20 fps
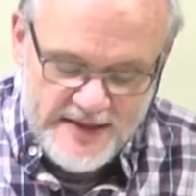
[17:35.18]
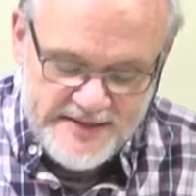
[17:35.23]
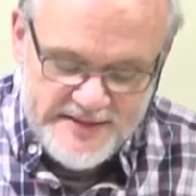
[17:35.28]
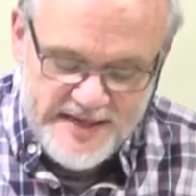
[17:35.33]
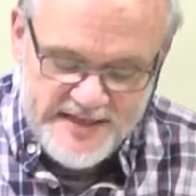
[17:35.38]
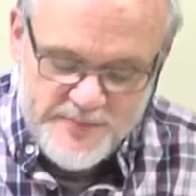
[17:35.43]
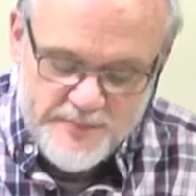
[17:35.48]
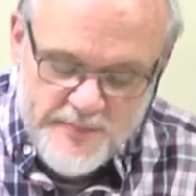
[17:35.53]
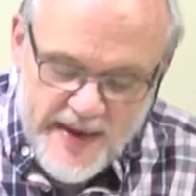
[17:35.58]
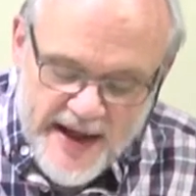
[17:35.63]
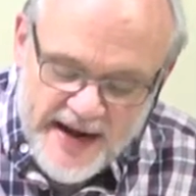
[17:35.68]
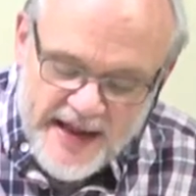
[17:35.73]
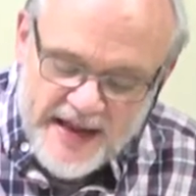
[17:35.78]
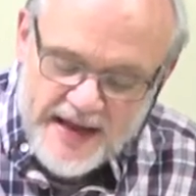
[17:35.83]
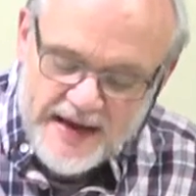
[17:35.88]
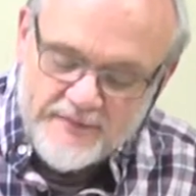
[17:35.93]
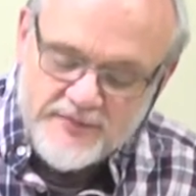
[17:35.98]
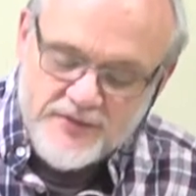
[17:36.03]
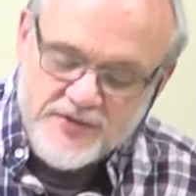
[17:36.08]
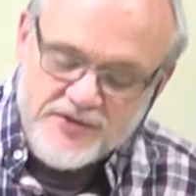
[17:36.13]
It says,
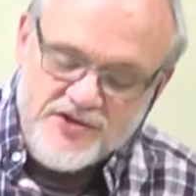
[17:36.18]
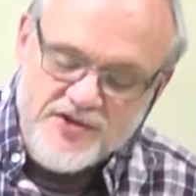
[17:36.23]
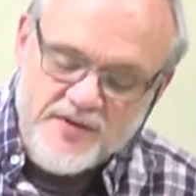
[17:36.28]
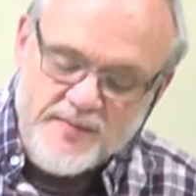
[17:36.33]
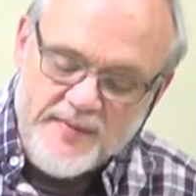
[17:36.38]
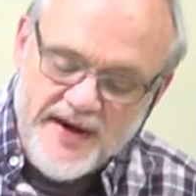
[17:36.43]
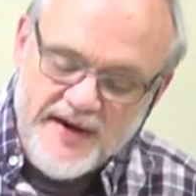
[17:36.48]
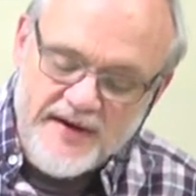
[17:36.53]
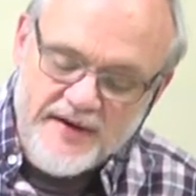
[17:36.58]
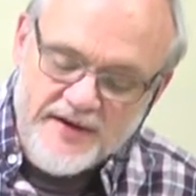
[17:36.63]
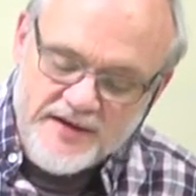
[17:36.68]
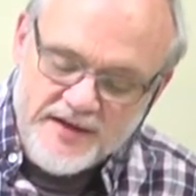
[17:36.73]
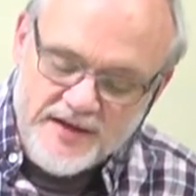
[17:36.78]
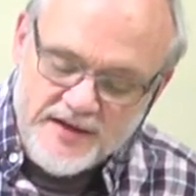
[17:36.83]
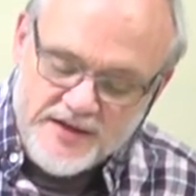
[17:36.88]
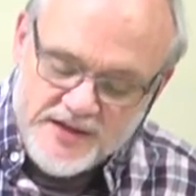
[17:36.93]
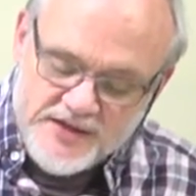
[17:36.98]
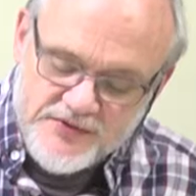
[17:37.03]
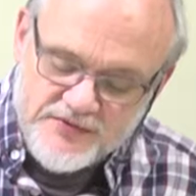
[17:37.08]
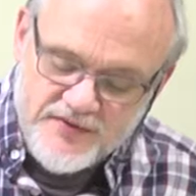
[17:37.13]
Many of the
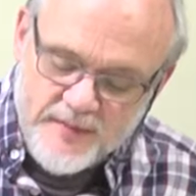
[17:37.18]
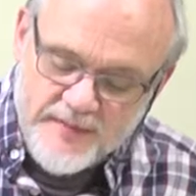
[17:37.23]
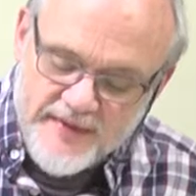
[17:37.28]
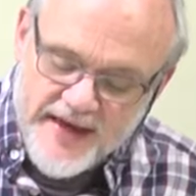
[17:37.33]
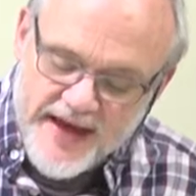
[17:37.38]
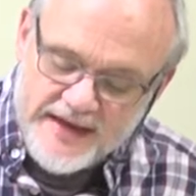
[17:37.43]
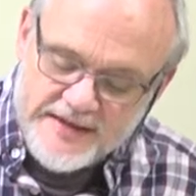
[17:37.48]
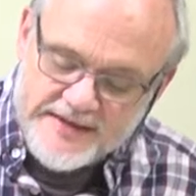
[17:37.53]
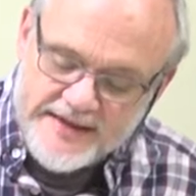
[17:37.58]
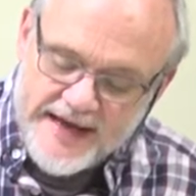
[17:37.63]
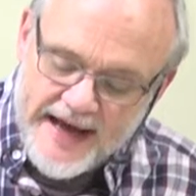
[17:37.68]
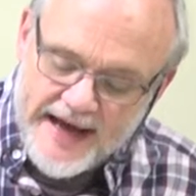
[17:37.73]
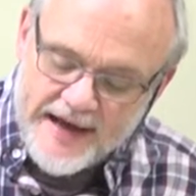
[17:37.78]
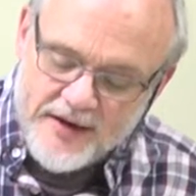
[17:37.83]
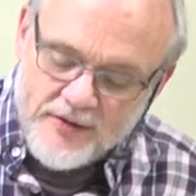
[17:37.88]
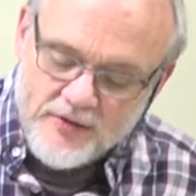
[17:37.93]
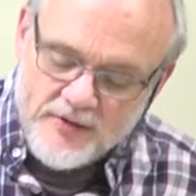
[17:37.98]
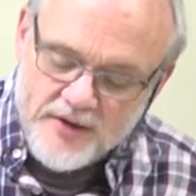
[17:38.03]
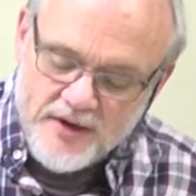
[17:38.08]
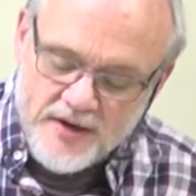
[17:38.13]
Samaritans from that
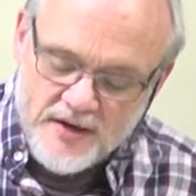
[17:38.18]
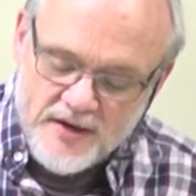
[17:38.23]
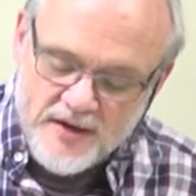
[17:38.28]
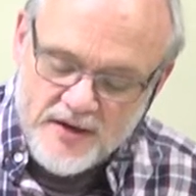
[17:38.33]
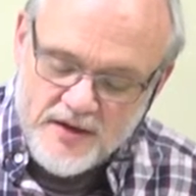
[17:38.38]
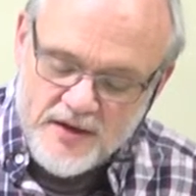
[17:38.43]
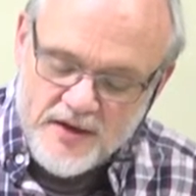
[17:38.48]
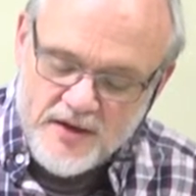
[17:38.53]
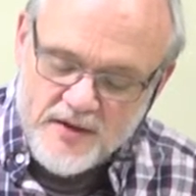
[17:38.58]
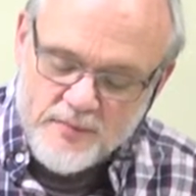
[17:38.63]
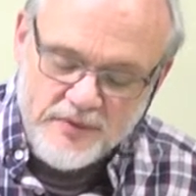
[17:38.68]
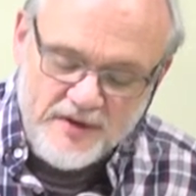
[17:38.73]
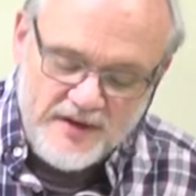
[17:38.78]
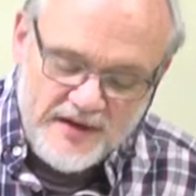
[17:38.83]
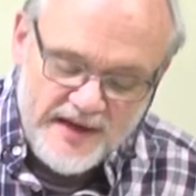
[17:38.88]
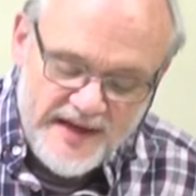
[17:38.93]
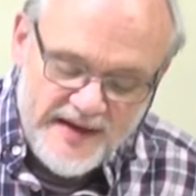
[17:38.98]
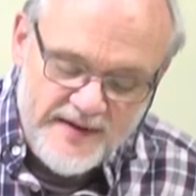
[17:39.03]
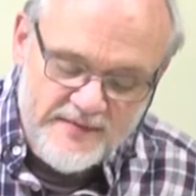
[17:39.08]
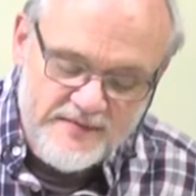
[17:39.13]
town
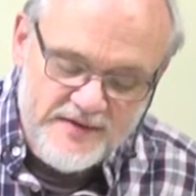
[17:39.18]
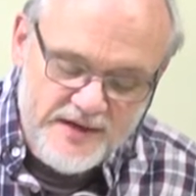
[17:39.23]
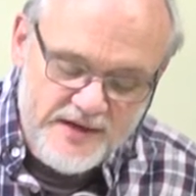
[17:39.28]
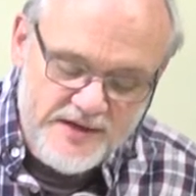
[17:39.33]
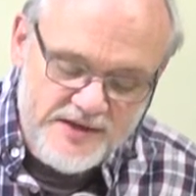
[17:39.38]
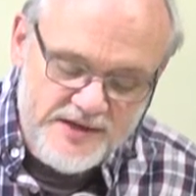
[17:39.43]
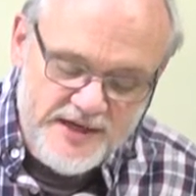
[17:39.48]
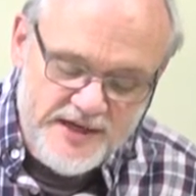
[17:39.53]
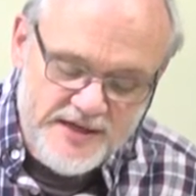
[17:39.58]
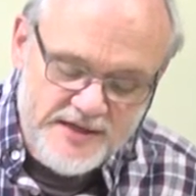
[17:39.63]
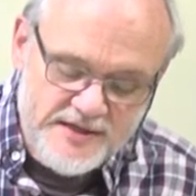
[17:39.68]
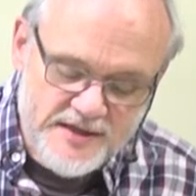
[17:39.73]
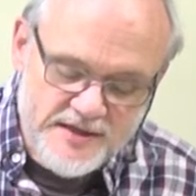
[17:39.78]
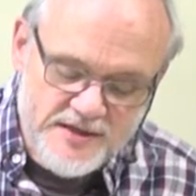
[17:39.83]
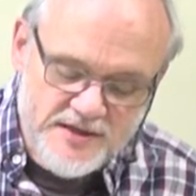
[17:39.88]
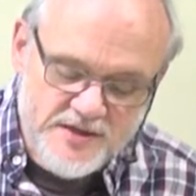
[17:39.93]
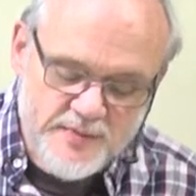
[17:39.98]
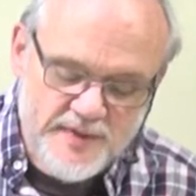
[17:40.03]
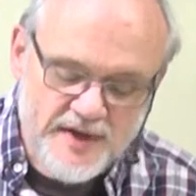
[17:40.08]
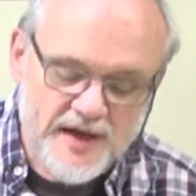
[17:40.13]
believed in
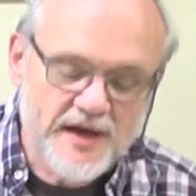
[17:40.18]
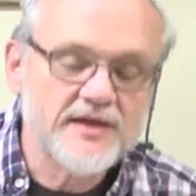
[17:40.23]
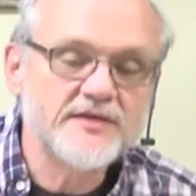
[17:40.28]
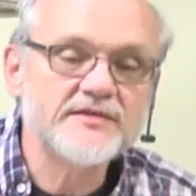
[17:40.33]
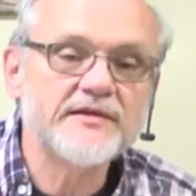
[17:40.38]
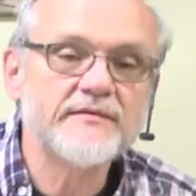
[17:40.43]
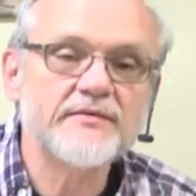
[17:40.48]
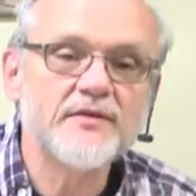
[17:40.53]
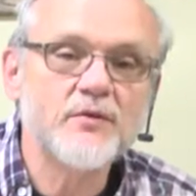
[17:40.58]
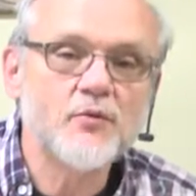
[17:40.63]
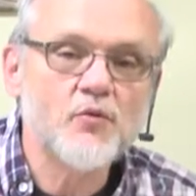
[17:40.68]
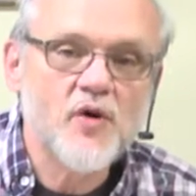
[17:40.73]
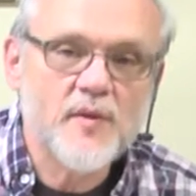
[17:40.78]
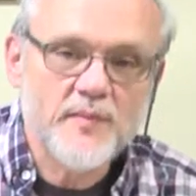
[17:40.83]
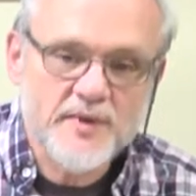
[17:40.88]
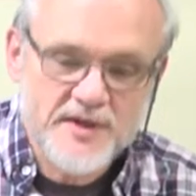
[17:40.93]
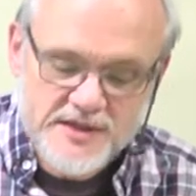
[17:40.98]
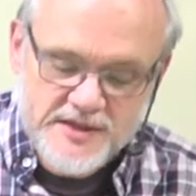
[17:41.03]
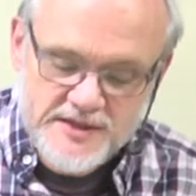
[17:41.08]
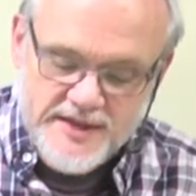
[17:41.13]
Jesus because of the
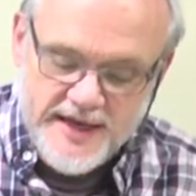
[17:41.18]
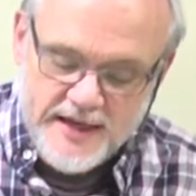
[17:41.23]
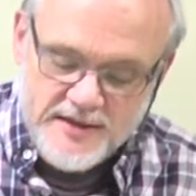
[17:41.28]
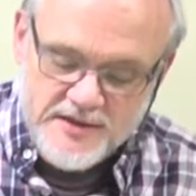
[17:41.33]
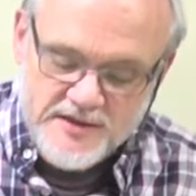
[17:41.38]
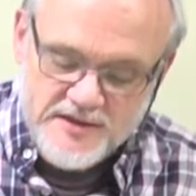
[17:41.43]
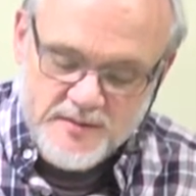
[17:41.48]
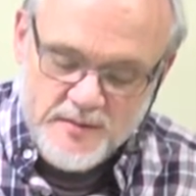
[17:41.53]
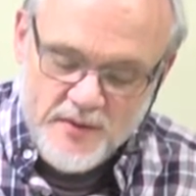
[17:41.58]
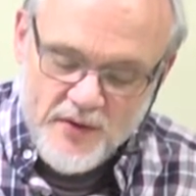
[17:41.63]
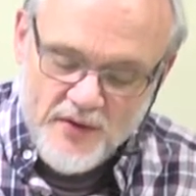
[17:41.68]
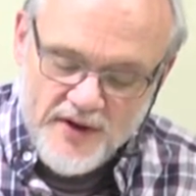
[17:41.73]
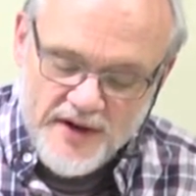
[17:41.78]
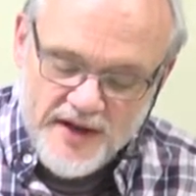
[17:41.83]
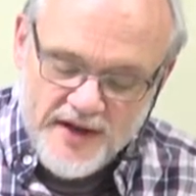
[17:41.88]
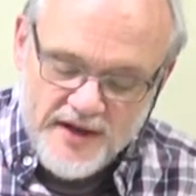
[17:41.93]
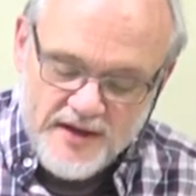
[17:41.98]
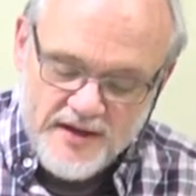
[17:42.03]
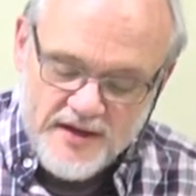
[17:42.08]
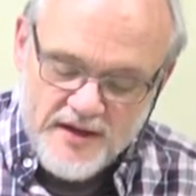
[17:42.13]
woman's
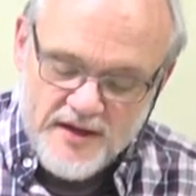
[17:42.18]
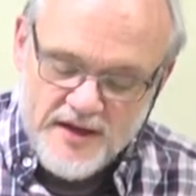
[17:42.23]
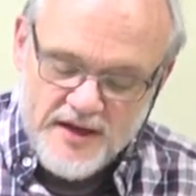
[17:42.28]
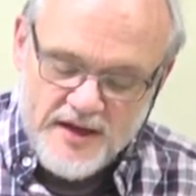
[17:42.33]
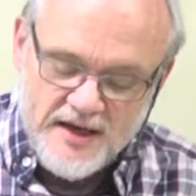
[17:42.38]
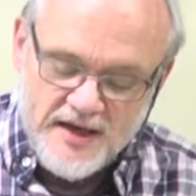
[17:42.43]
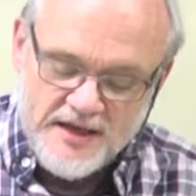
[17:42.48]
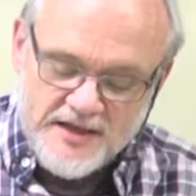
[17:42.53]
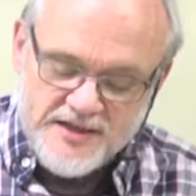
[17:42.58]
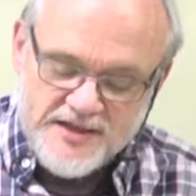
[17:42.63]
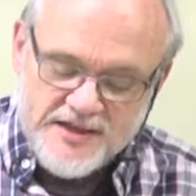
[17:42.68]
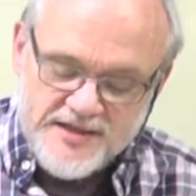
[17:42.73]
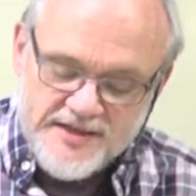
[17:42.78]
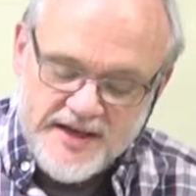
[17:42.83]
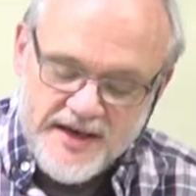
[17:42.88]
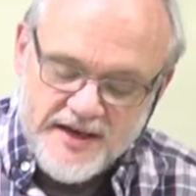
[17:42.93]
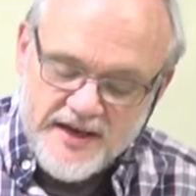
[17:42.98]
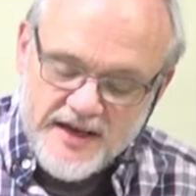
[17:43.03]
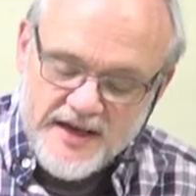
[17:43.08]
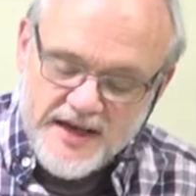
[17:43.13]
testimony. She
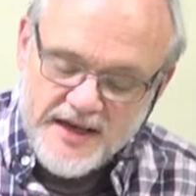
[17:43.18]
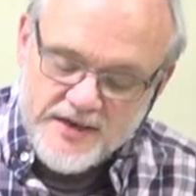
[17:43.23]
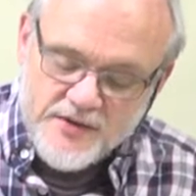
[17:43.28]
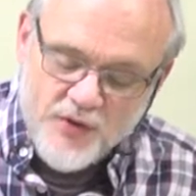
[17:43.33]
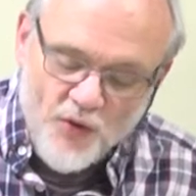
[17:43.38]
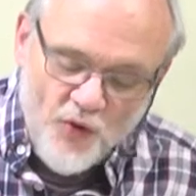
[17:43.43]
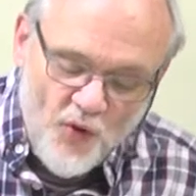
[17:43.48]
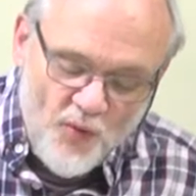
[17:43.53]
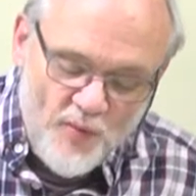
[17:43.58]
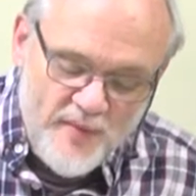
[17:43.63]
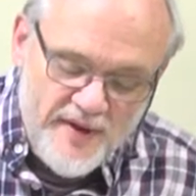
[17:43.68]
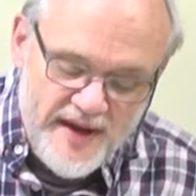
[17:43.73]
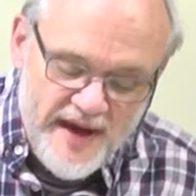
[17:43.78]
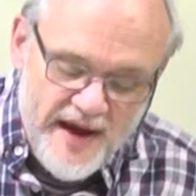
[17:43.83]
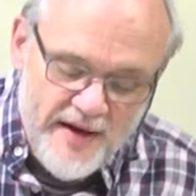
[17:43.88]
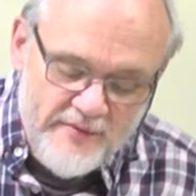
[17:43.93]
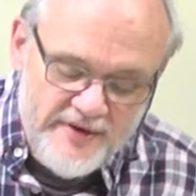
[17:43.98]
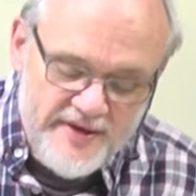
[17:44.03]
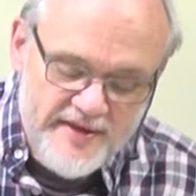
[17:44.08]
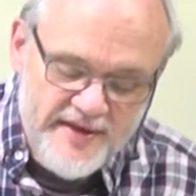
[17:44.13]
said, He told me
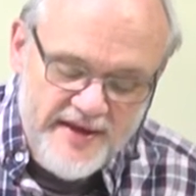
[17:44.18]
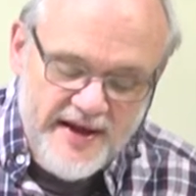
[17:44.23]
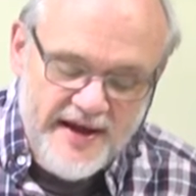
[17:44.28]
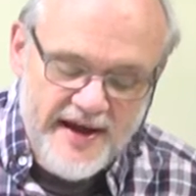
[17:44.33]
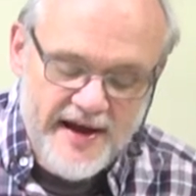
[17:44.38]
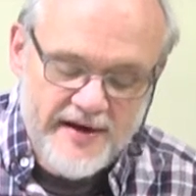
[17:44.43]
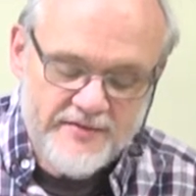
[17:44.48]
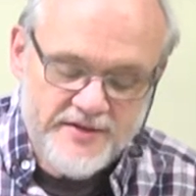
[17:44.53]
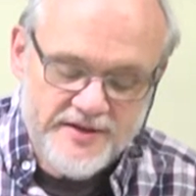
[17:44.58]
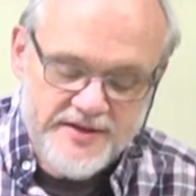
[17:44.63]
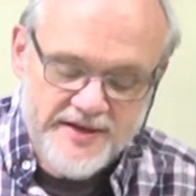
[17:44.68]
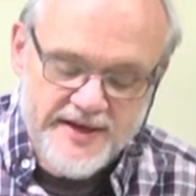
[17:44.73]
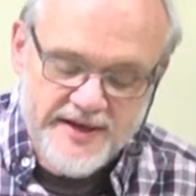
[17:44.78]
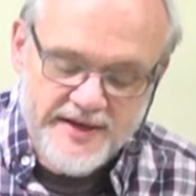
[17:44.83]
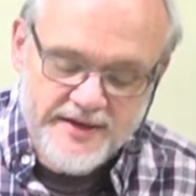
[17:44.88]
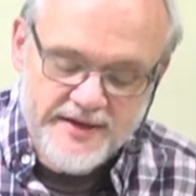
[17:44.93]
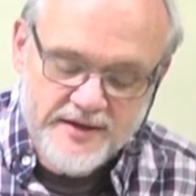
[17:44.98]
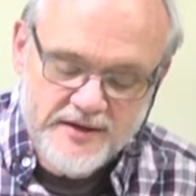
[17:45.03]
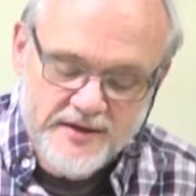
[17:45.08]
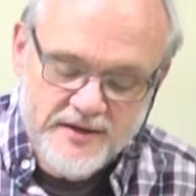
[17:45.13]
everything I ever
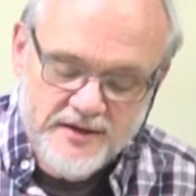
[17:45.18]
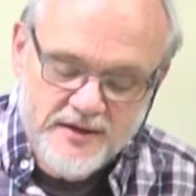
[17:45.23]
did.